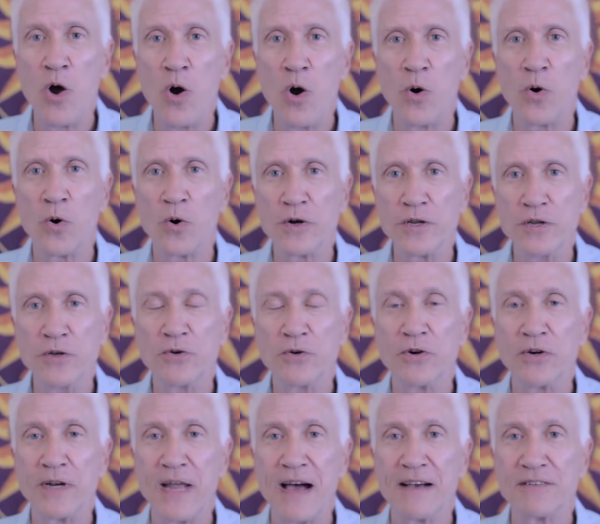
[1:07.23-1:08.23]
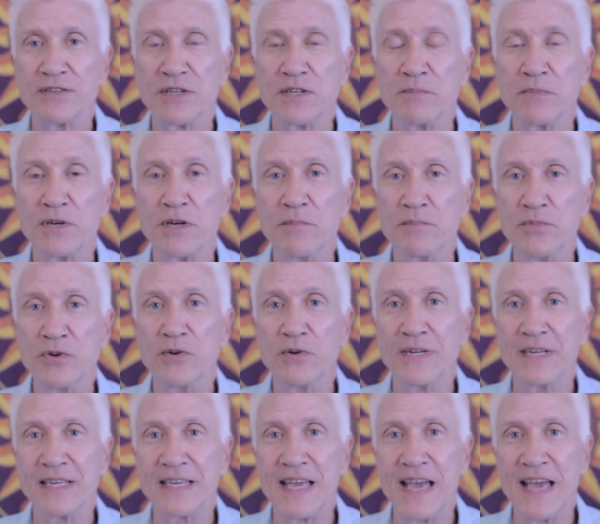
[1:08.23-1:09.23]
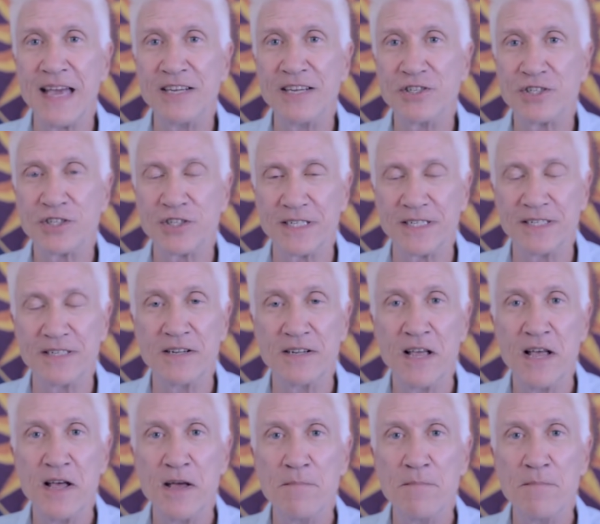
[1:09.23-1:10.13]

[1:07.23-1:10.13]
or you could have some communication